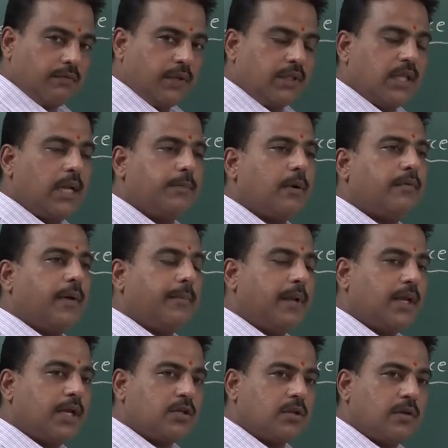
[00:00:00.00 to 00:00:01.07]
with the help of
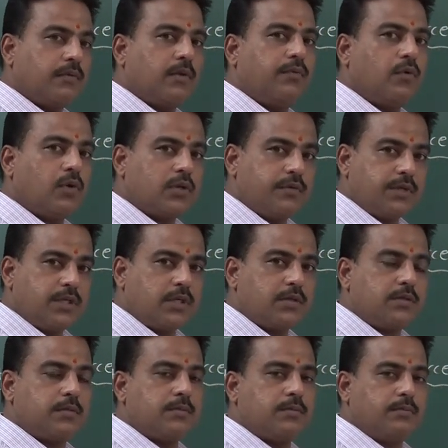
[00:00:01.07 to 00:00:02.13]
application of the force which
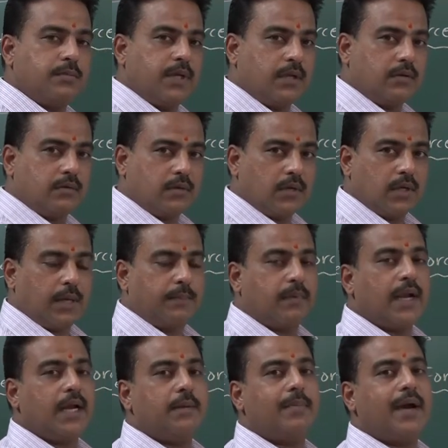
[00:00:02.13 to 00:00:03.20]
is being
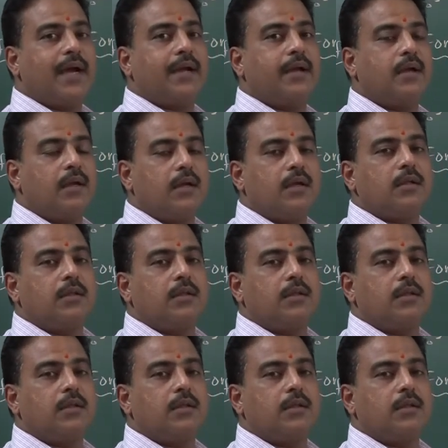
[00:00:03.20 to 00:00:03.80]
applied by